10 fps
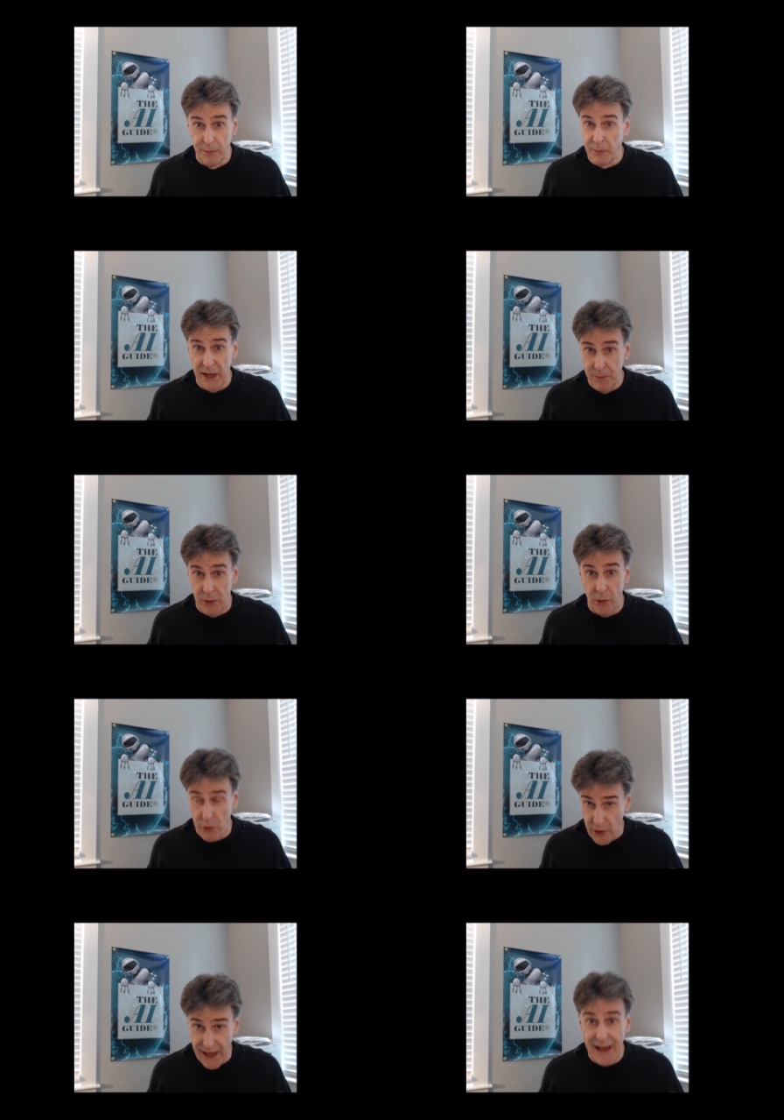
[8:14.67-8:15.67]
people
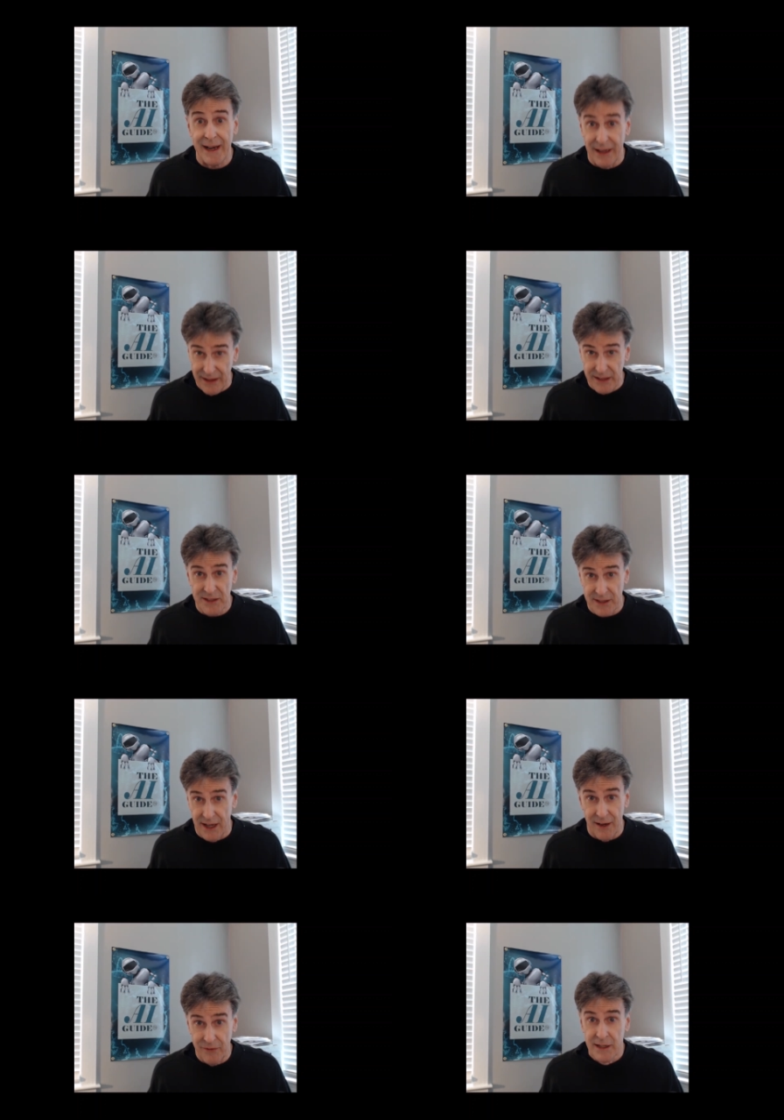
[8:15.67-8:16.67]
creating this
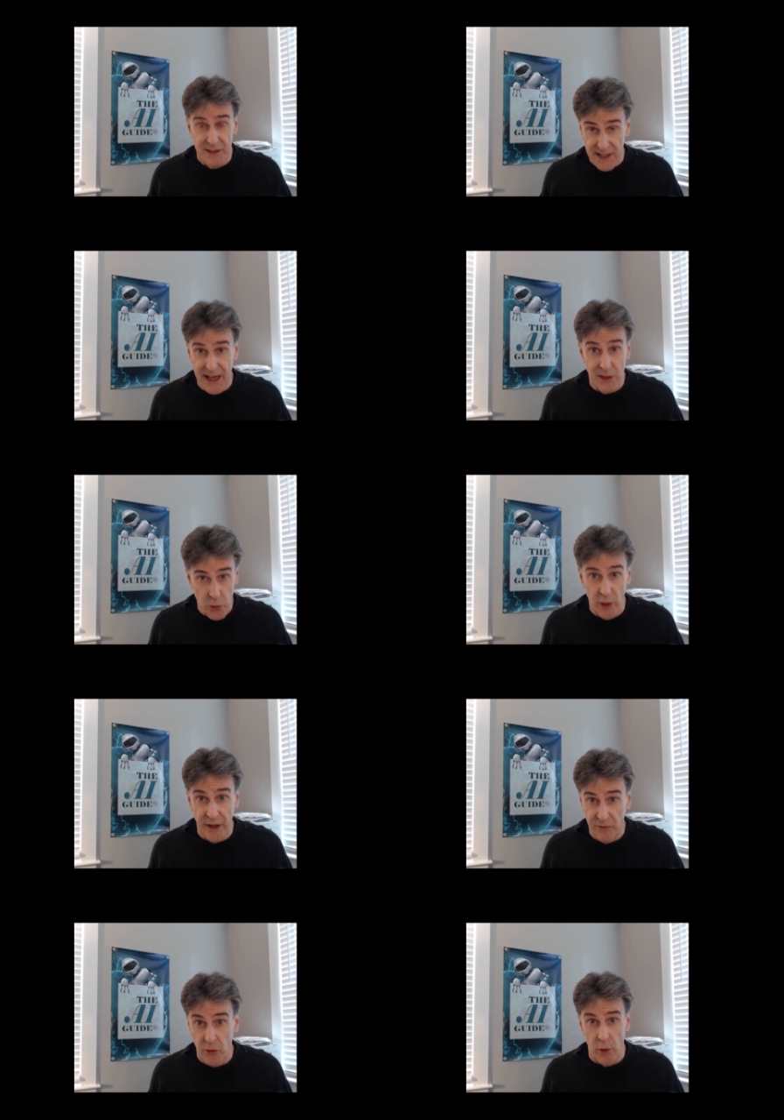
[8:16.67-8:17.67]
stuff, say
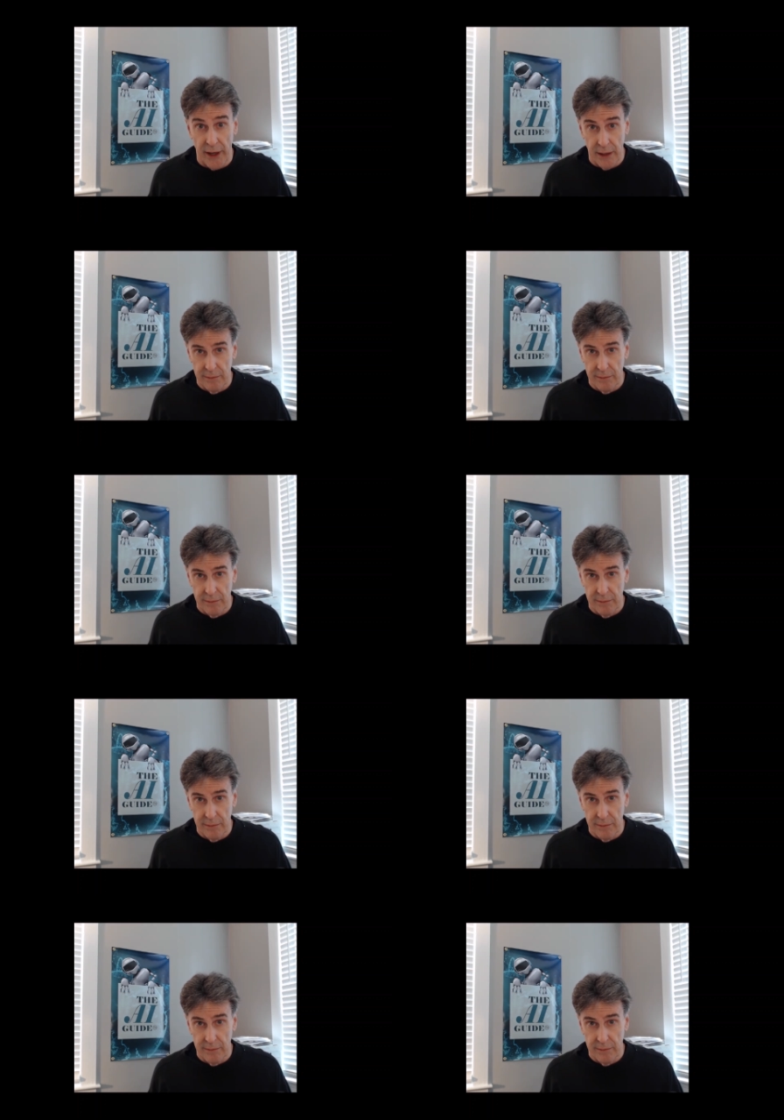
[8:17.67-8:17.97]
2040.